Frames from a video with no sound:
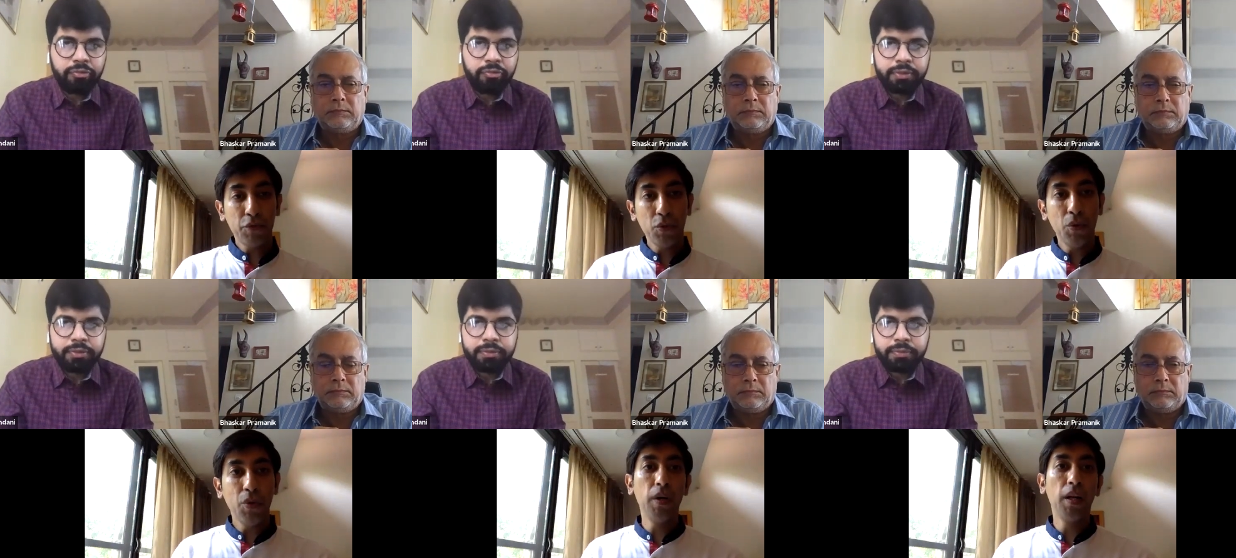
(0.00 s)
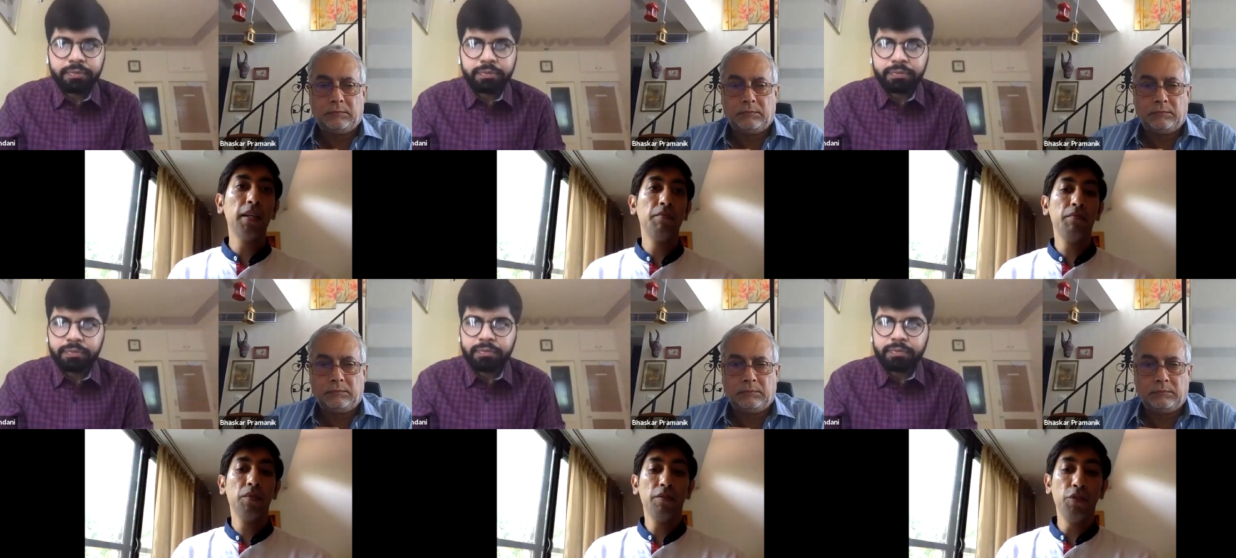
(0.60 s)
Speaker 1: to welcome
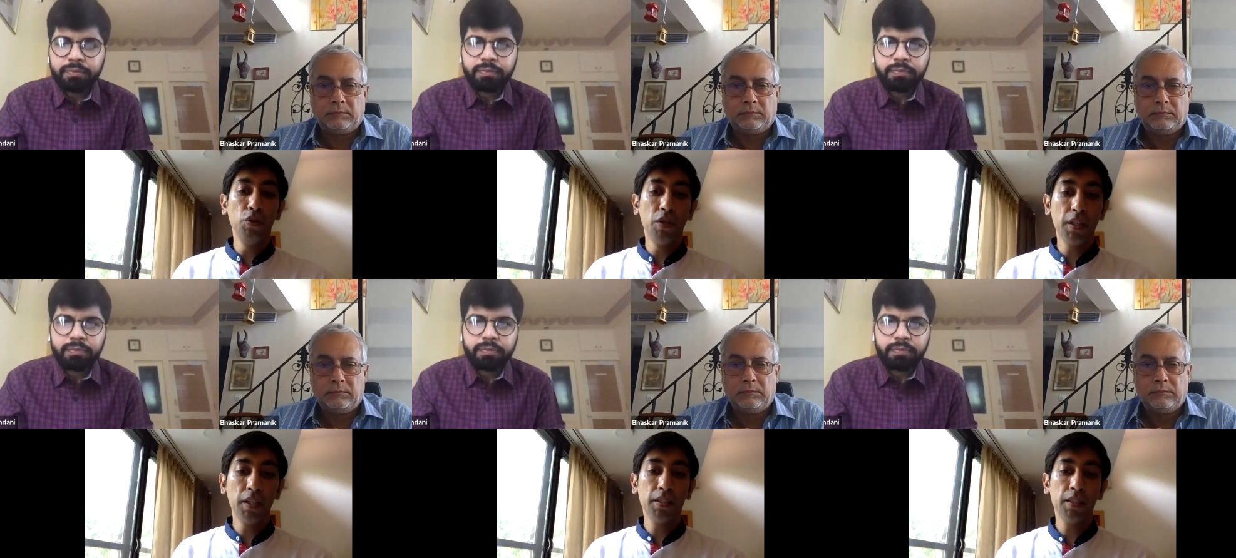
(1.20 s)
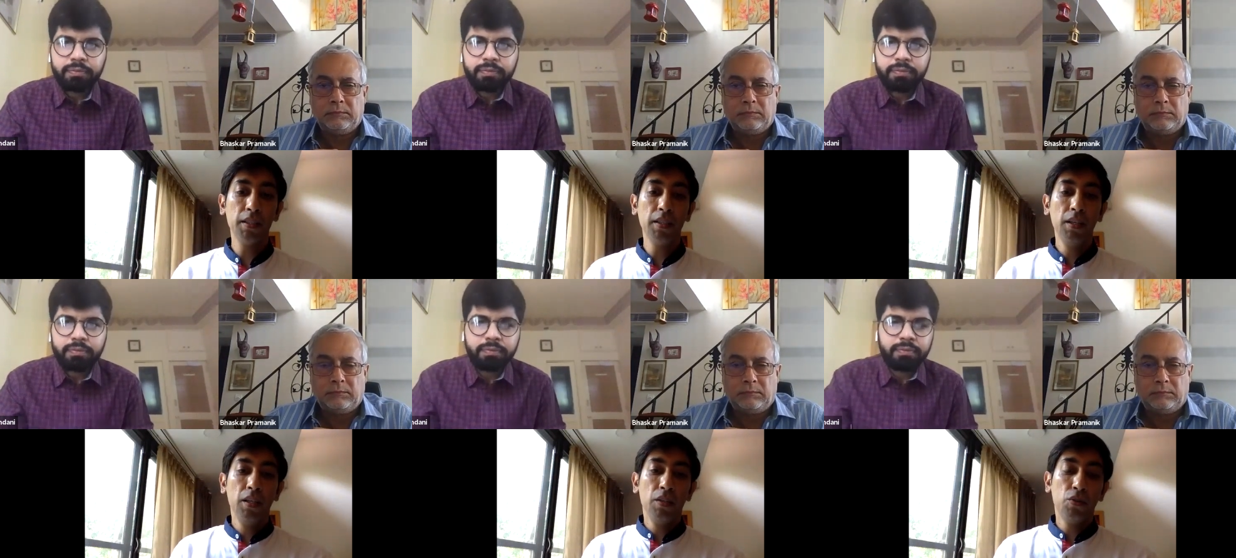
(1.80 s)
the viewers
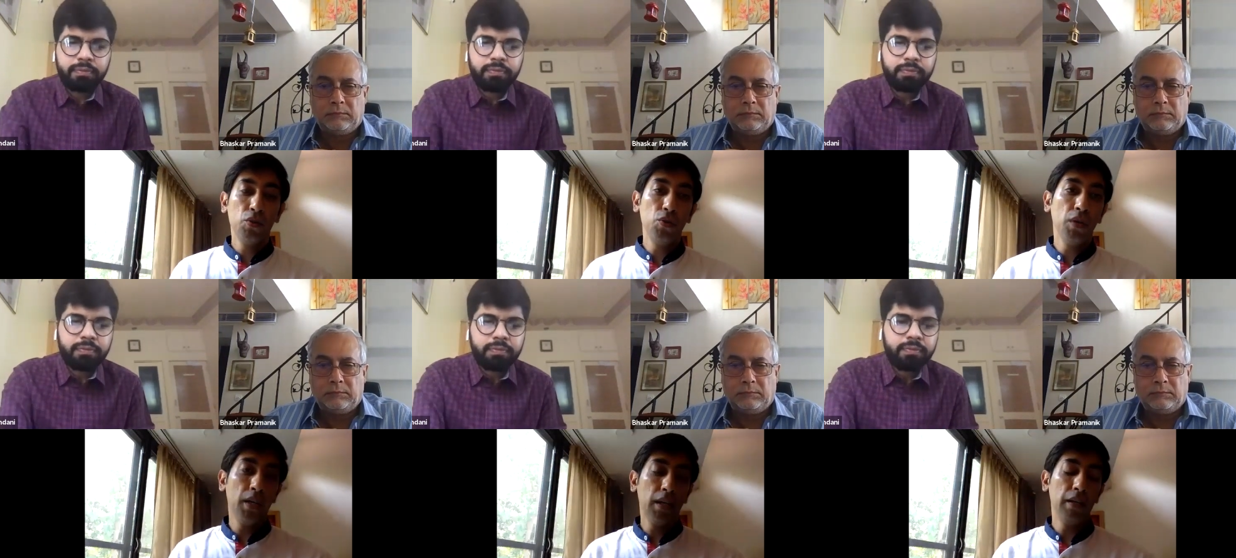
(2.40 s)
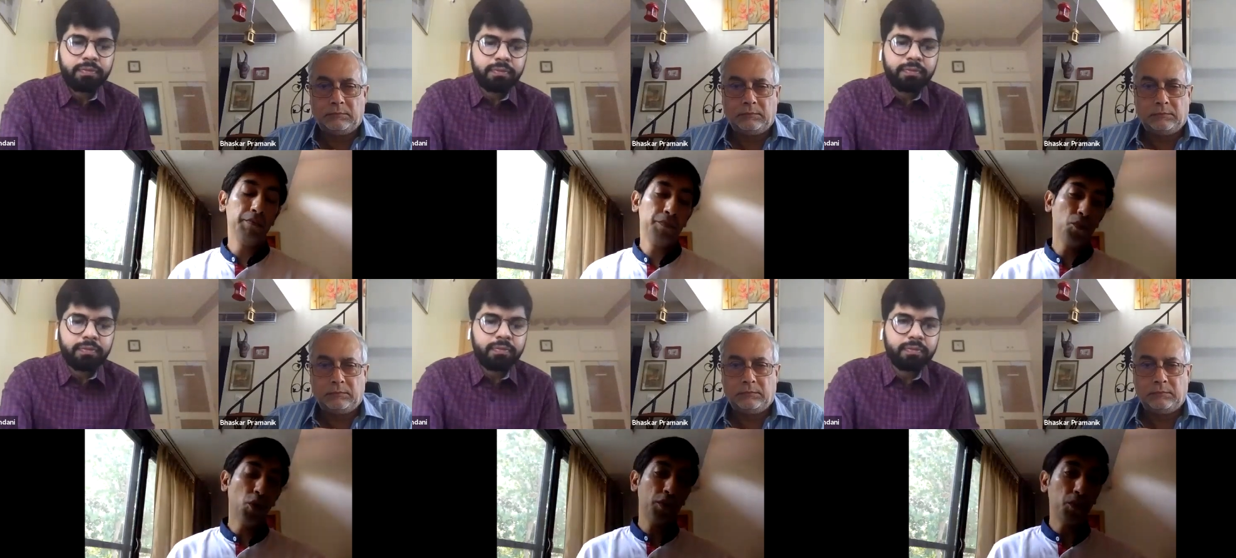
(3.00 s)
to um,
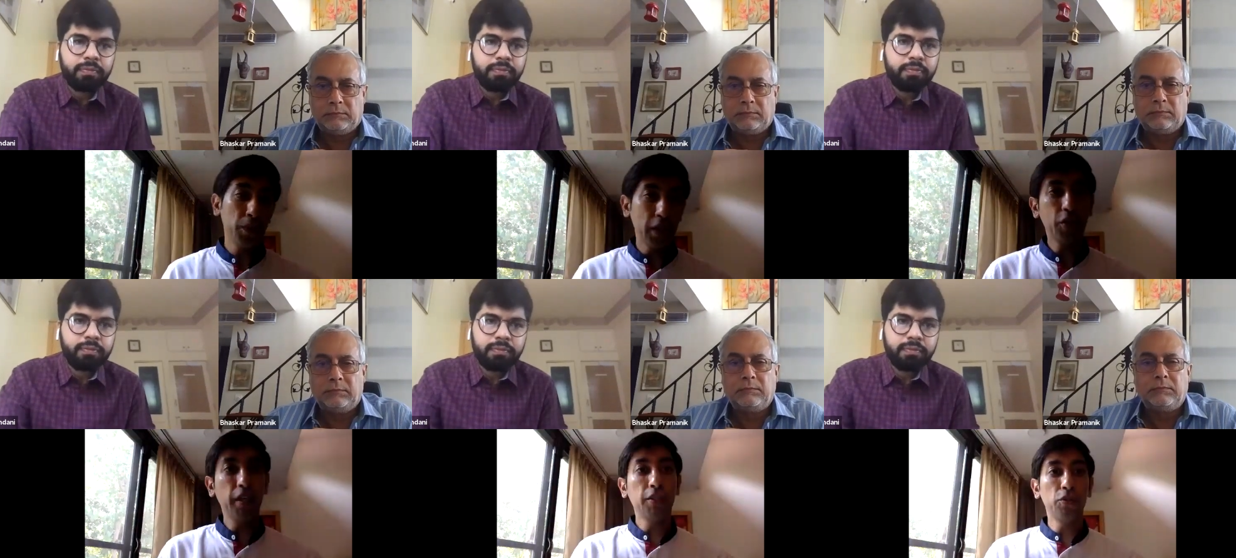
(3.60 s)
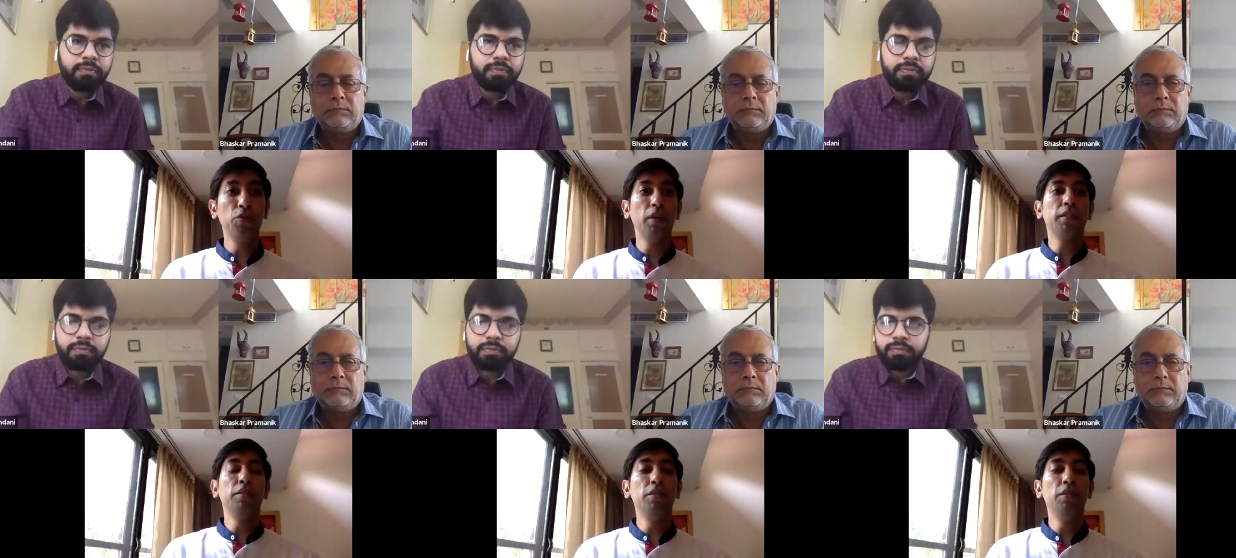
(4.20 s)
what we are looking to do at
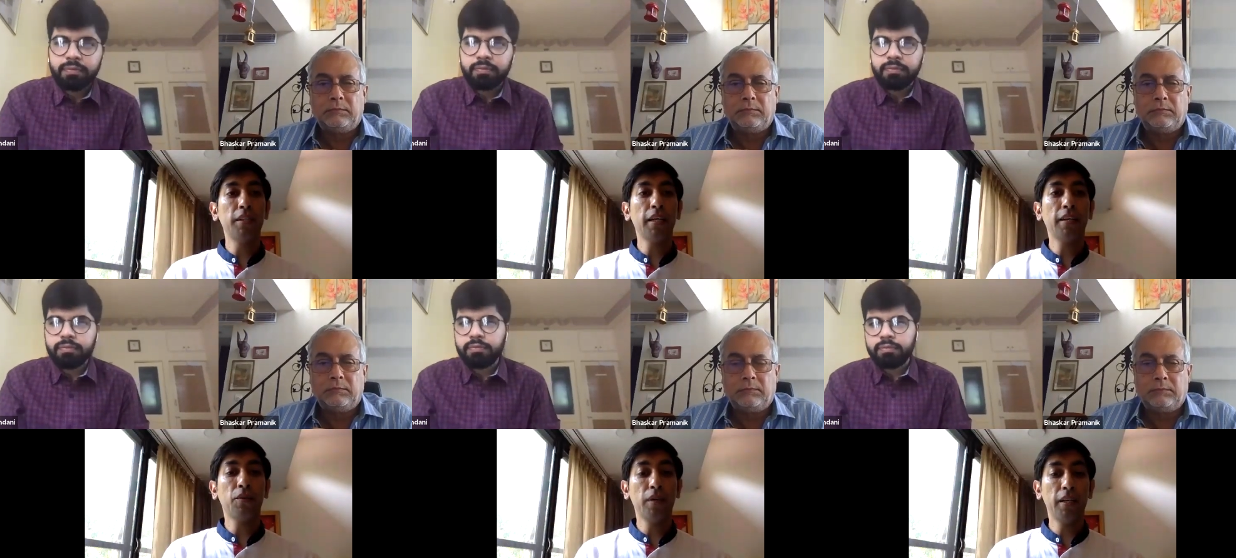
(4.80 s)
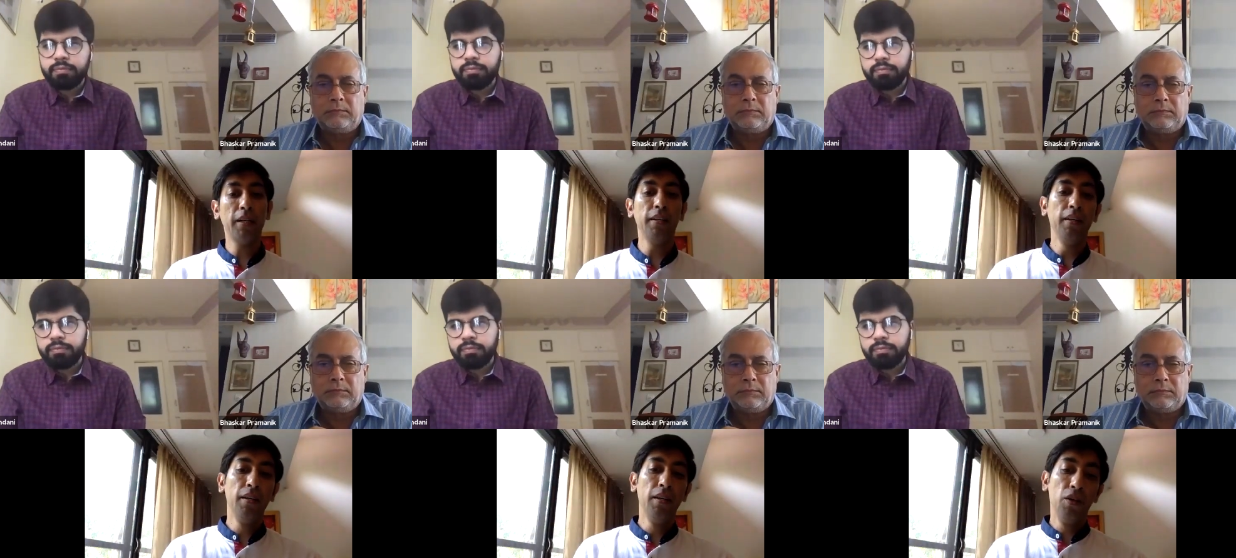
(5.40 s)
GUSEC wherein
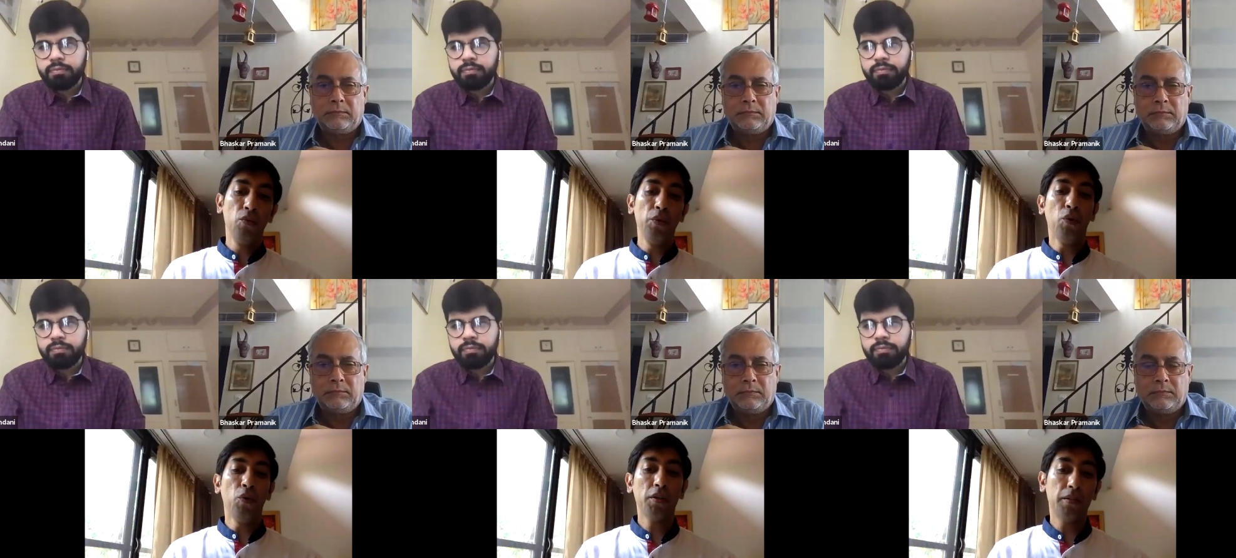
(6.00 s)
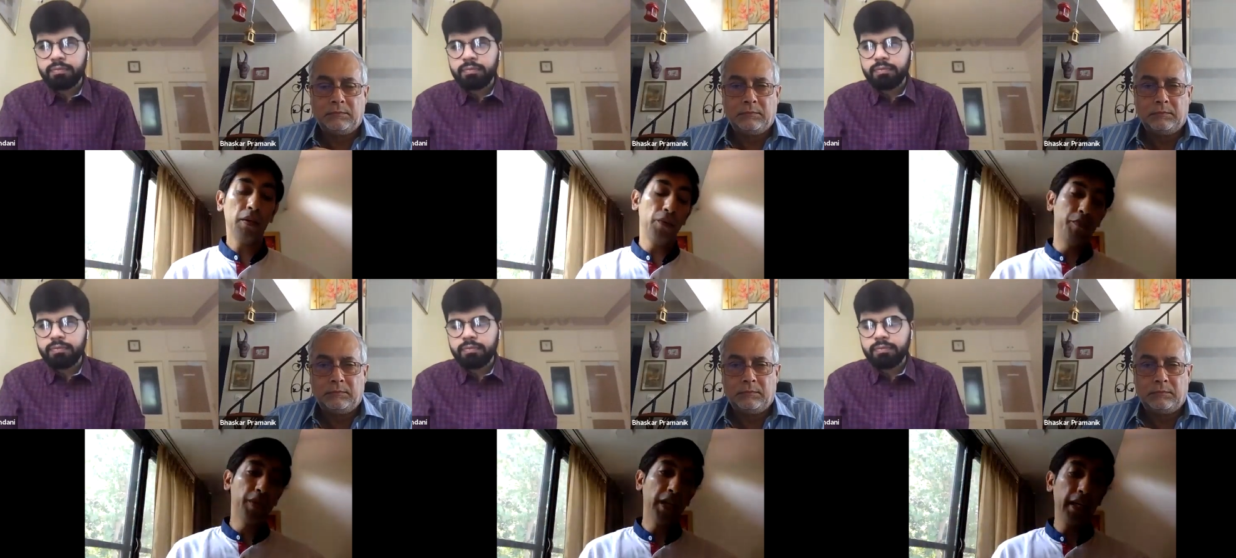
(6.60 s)
we want uh, we are
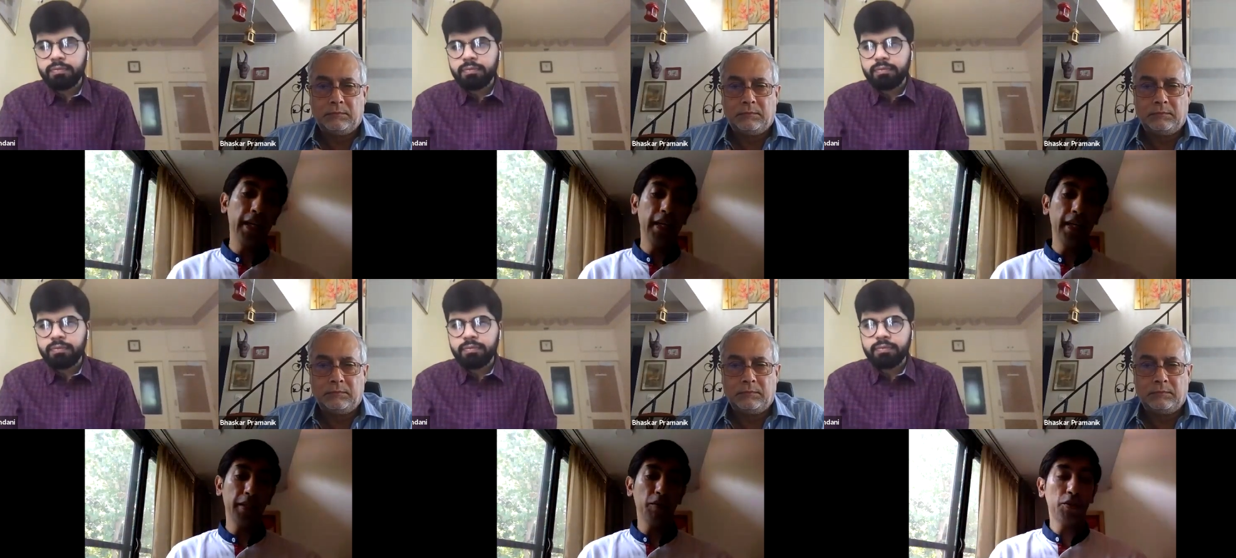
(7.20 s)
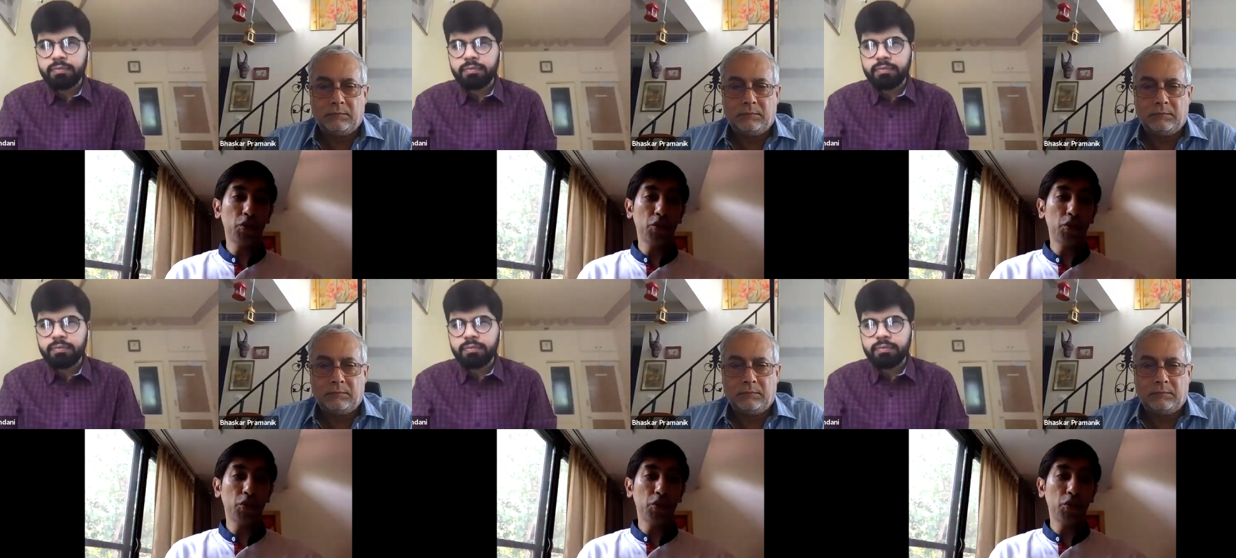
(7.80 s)
bringing in some of the